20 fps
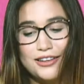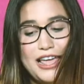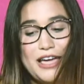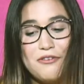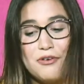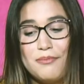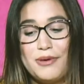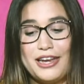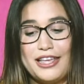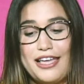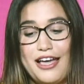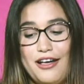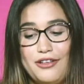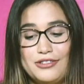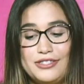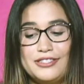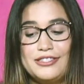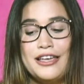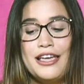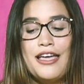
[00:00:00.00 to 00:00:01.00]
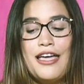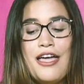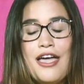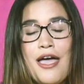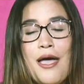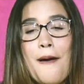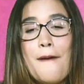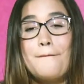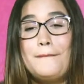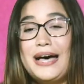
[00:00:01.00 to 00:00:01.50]
everybody else.
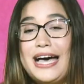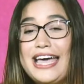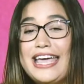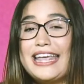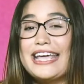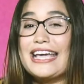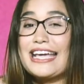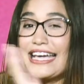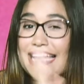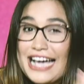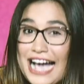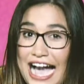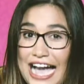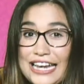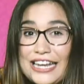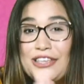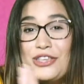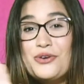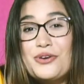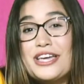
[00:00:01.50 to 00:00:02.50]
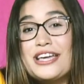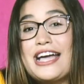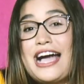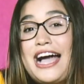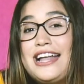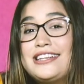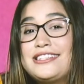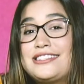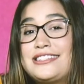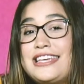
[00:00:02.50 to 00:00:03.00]
But you can
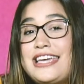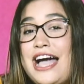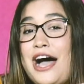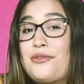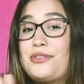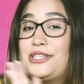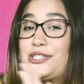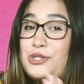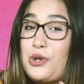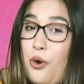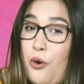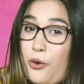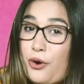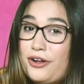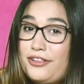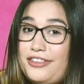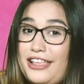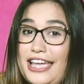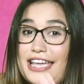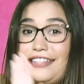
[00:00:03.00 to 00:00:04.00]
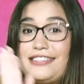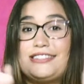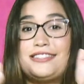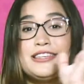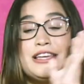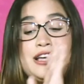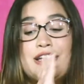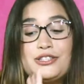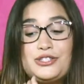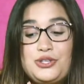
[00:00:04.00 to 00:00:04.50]
kind of see how this correlates
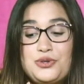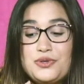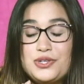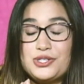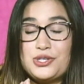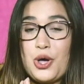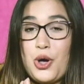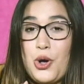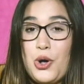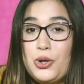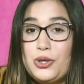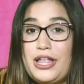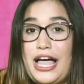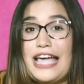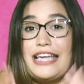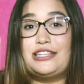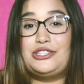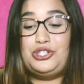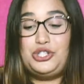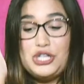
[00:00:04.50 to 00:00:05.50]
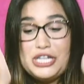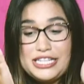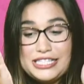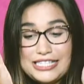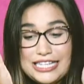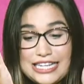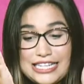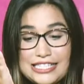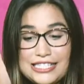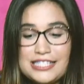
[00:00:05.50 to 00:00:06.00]
to this whole, like,
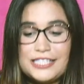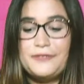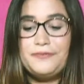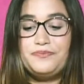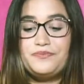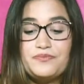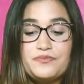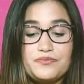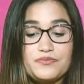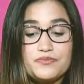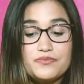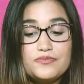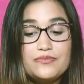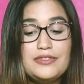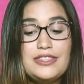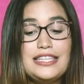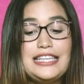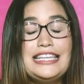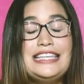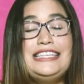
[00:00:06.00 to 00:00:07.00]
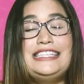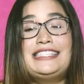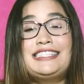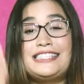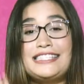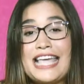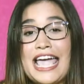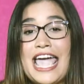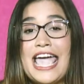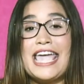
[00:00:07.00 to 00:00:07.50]
Jesus is
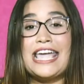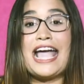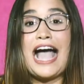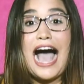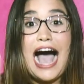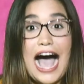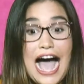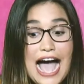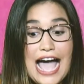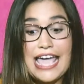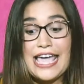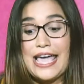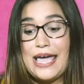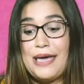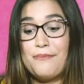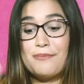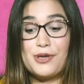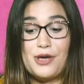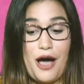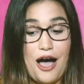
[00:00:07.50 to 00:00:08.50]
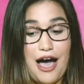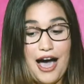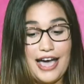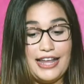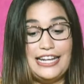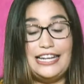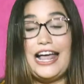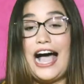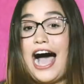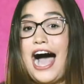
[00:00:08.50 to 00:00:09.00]
saying, I am
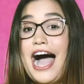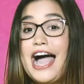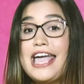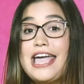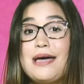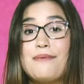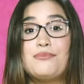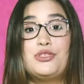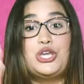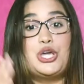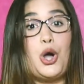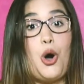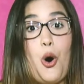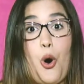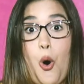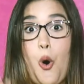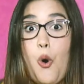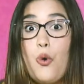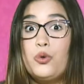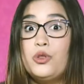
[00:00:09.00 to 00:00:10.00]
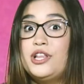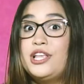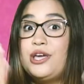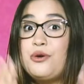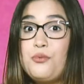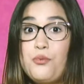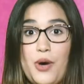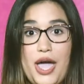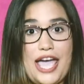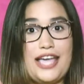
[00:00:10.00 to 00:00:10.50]
God and I am the only
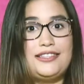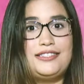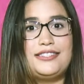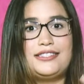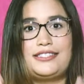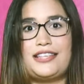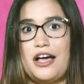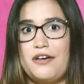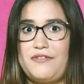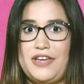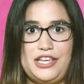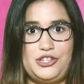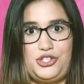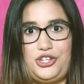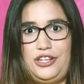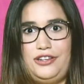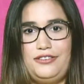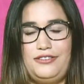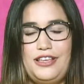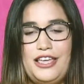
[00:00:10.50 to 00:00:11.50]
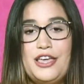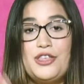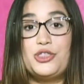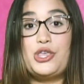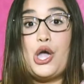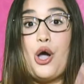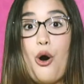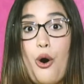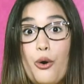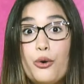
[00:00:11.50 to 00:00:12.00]
way to salvation.
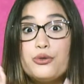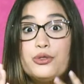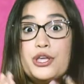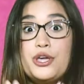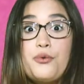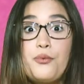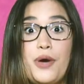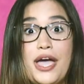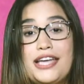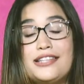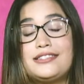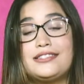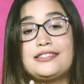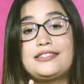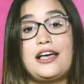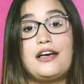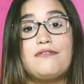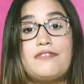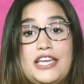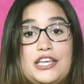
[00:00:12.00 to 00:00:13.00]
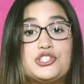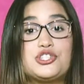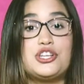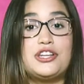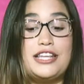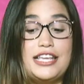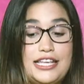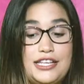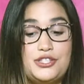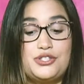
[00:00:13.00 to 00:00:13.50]
The only way to
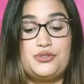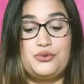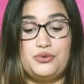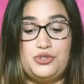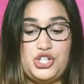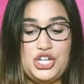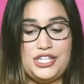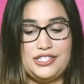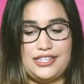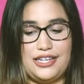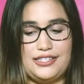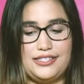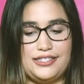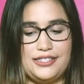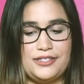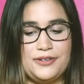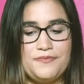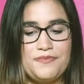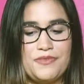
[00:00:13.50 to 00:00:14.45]
salvation is through Jesus.